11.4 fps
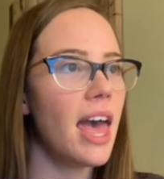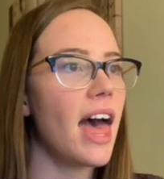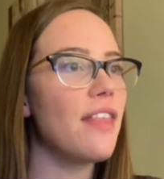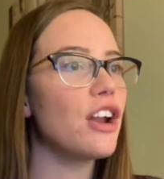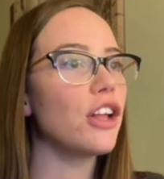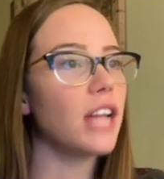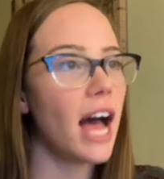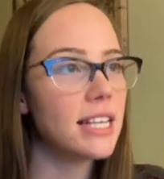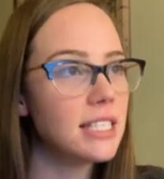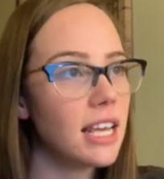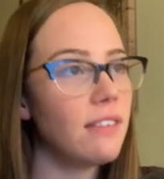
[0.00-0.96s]
And then our
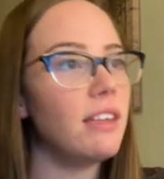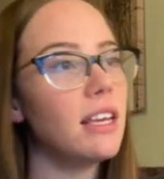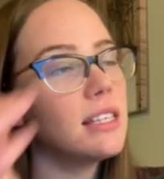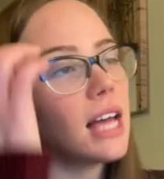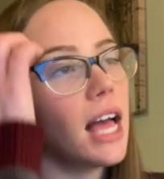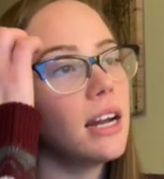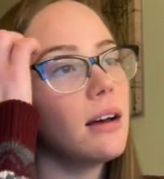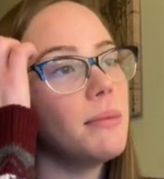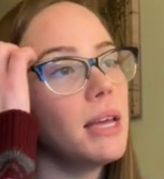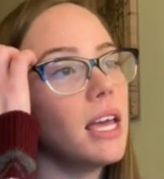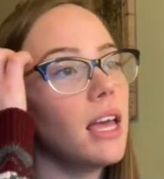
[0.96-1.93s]
last savings
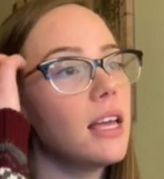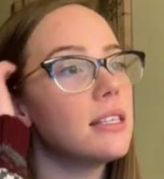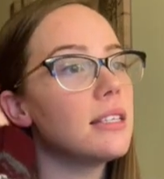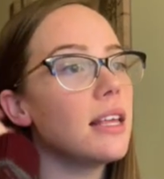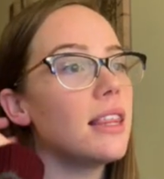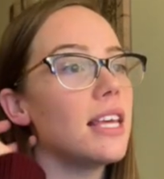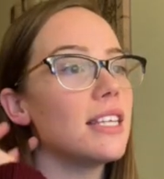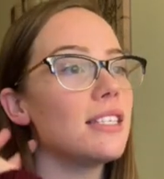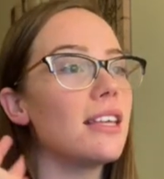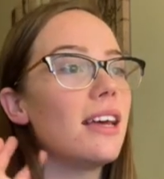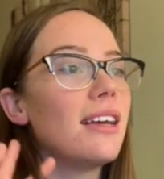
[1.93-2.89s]
item is
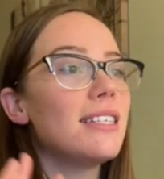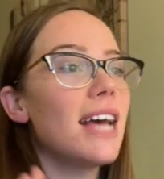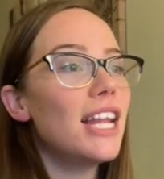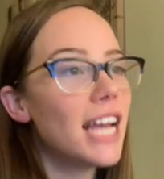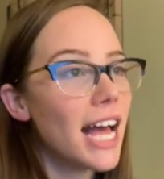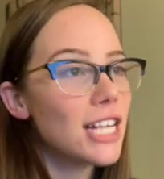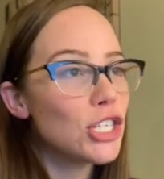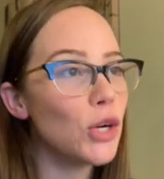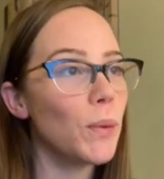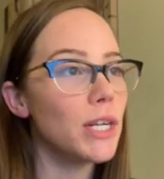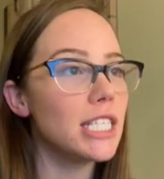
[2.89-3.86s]
this
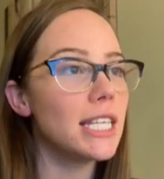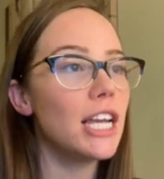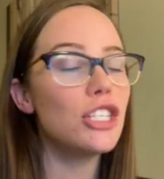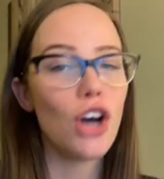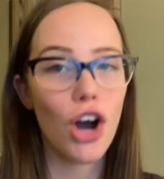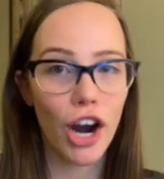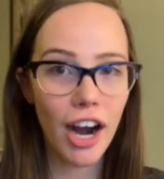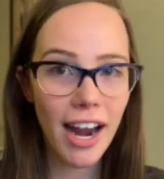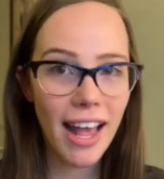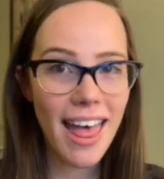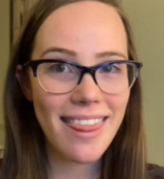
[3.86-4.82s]
Telecaster, which is a guitar
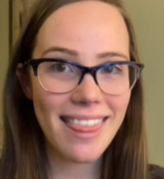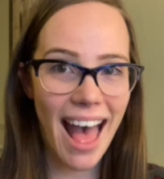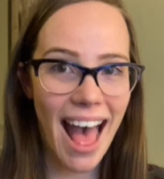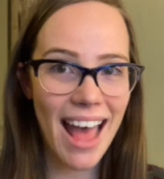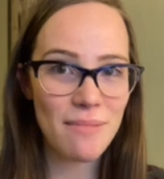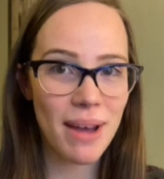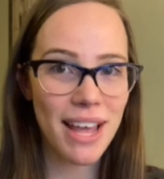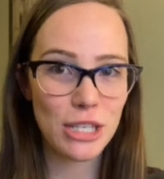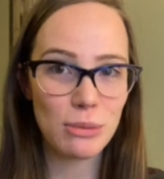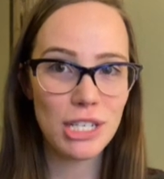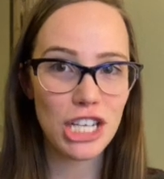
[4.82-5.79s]
that my
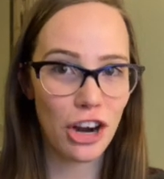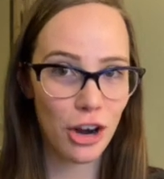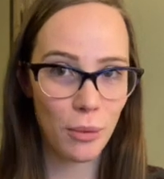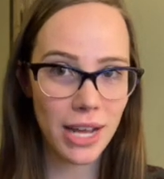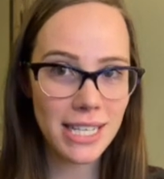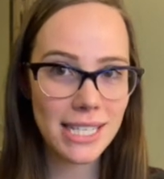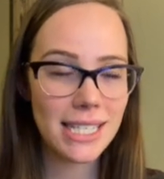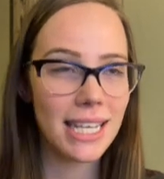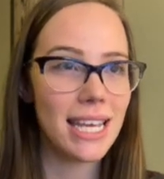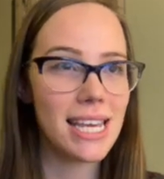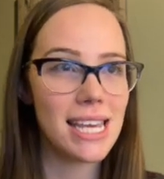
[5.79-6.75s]
husband Jared wants.
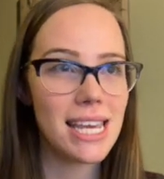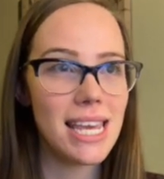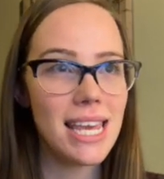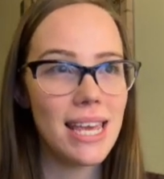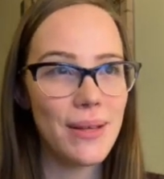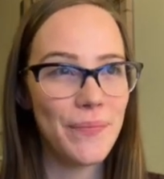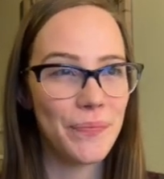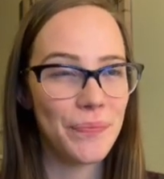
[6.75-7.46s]
He